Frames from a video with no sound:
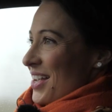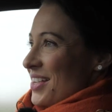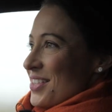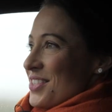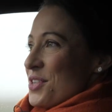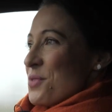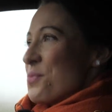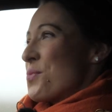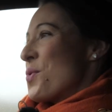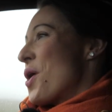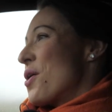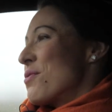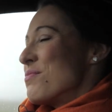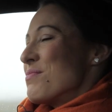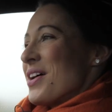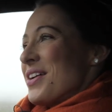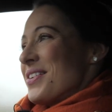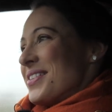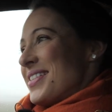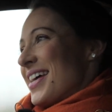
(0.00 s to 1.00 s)
So while
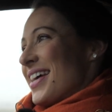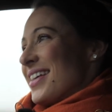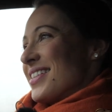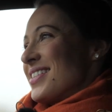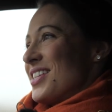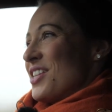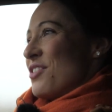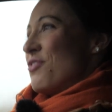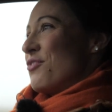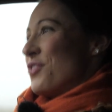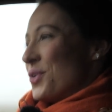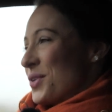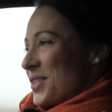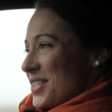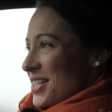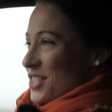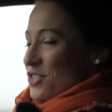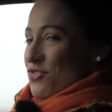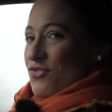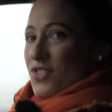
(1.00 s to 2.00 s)
most
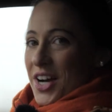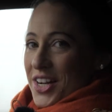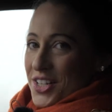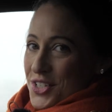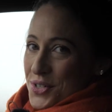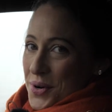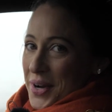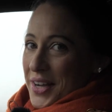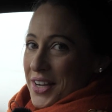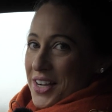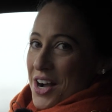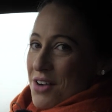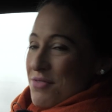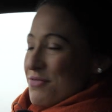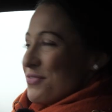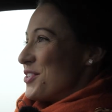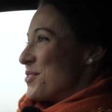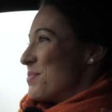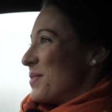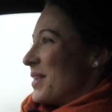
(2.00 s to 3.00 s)
XC40s ride quite
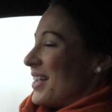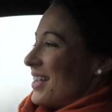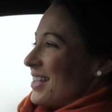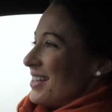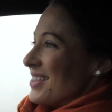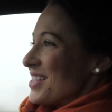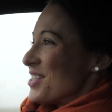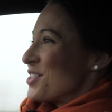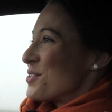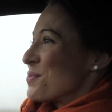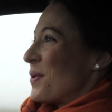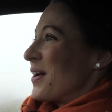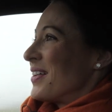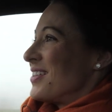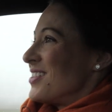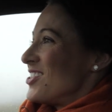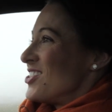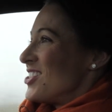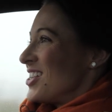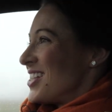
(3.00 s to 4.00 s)
comfortably, this
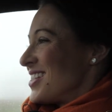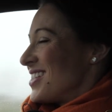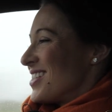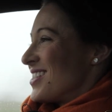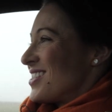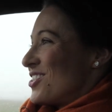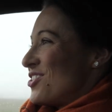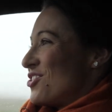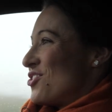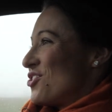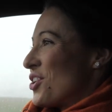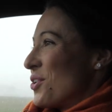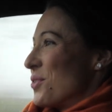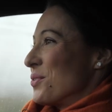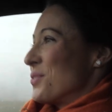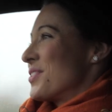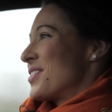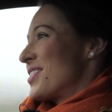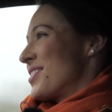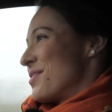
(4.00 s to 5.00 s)
one jitters and
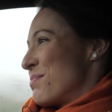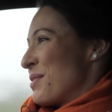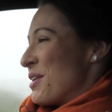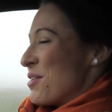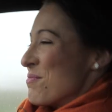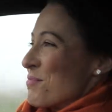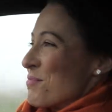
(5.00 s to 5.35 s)
jolts a bit